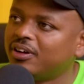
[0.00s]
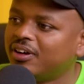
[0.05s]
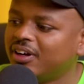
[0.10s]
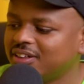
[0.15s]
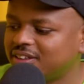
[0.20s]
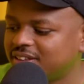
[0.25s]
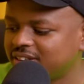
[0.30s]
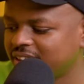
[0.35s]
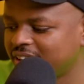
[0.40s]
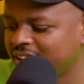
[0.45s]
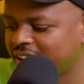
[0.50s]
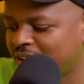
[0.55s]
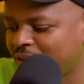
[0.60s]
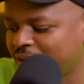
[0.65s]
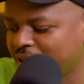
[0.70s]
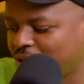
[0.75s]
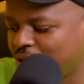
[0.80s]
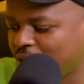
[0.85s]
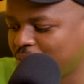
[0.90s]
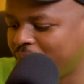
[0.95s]
I want to
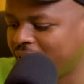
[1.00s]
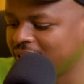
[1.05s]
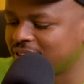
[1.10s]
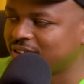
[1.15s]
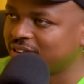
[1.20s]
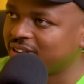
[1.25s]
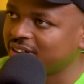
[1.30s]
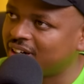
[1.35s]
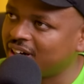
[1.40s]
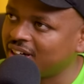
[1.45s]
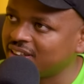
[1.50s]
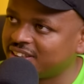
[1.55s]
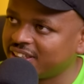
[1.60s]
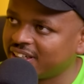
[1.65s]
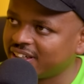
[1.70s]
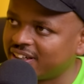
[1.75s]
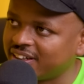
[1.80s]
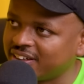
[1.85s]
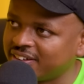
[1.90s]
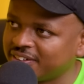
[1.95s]
go back to the
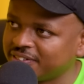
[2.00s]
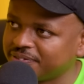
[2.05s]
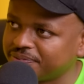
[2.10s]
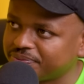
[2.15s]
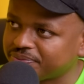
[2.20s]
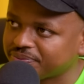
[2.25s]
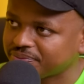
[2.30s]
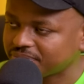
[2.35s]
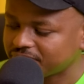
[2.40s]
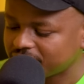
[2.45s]
carjacking. Né? Yeah.